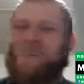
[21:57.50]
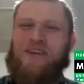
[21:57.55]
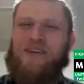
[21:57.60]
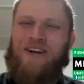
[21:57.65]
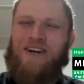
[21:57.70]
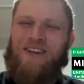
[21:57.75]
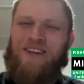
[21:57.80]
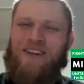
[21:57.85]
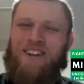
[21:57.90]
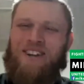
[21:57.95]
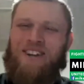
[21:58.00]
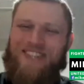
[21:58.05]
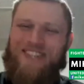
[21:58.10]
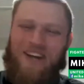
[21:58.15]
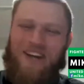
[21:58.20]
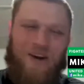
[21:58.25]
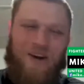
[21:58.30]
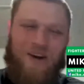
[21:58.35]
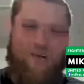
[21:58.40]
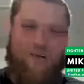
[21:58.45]
go to the
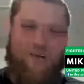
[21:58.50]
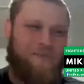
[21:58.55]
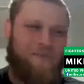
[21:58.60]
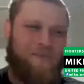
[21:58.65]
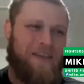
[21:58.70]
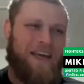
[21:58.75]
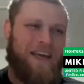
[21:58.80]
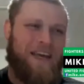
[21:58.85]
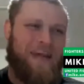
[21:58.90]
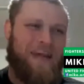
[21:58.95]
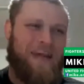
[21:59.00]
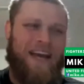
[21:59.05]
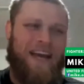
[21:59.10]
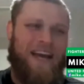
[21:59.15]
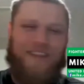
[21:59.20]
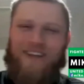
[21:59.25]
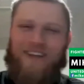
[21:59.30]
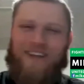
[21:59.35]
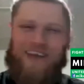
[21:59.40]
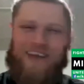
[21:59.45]
show, and
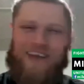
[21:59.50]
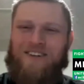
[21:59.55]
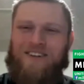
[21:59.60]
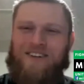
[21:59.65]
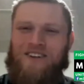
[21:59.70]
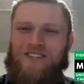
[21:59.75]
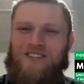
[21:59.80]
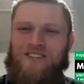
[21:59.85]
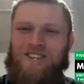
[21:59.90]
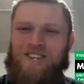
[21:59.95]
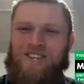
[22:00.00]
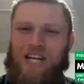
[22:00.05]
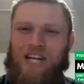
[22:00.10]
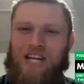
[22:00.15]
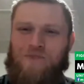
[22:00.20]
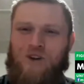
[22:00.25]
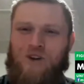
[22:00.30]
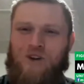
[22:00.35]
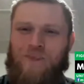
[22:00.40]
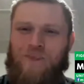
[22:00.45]
the doctors
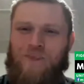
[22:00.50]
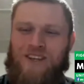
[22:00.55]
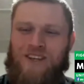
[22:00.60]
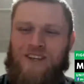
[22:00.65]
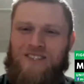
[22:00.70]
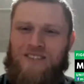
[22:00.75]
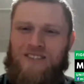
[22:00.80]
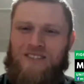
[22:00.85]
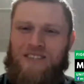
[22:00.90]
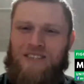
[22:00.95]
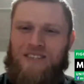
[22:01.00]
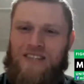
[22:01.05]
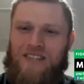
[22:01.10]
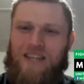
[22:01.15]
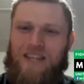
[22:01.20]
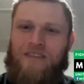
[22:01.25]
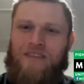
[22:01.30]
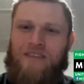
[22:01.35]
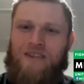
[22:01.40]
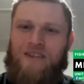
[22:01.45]
checked me over because they
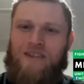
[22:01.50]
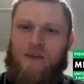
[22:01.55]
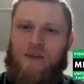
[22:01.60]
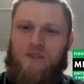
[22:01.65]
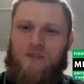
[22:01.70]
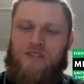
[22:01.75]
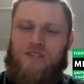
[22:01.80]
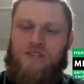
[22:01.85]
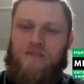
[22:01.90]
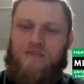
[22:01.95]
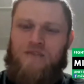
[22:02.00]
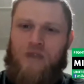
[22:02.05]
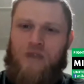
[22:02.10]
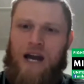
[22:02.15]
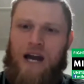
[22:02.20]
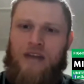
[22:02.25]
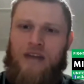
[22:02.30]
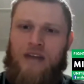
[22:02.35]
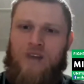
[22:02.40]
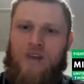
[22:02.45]
said if I wasn't
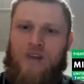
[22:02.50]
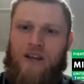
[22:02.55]
rehydrated